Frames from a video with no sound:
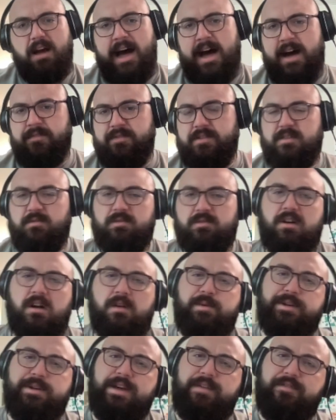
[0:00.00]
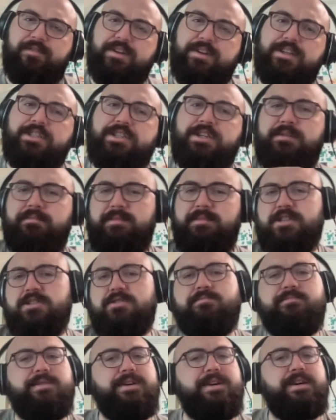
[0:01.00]
Obviously, we'll talk about definition,
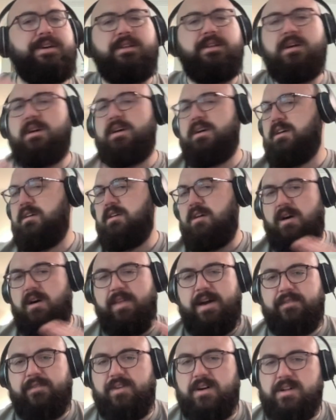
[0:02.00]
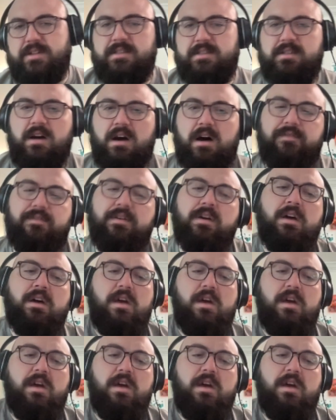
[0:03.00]
measurement, all that fun stuff.